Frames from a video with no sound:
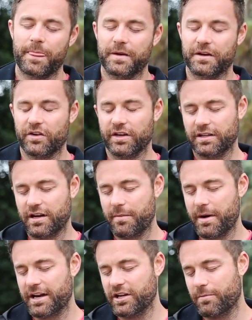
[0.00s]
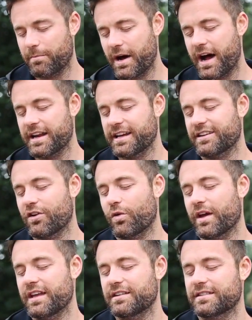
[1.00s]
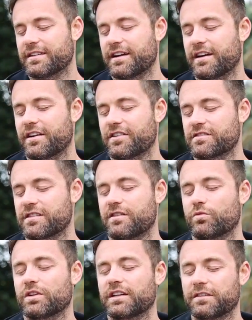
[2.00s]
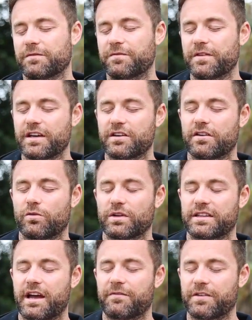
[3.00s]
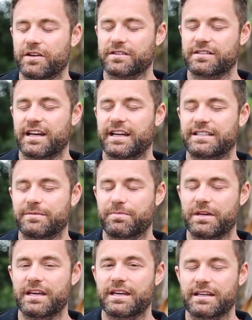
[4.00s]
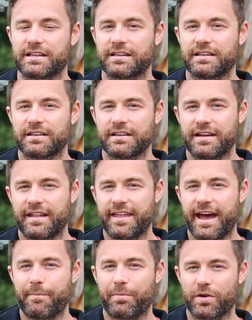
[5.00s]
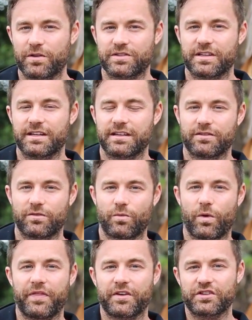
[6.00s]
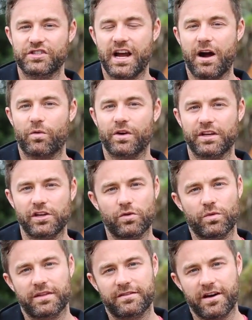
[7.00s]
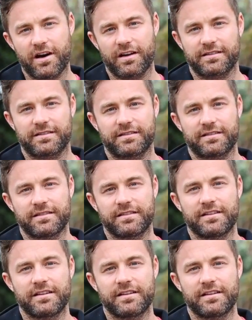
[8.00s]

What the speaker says: You're going to come out of your body, go into theirs, and really feel what that feels like to be that person when they're showering you with thoughts.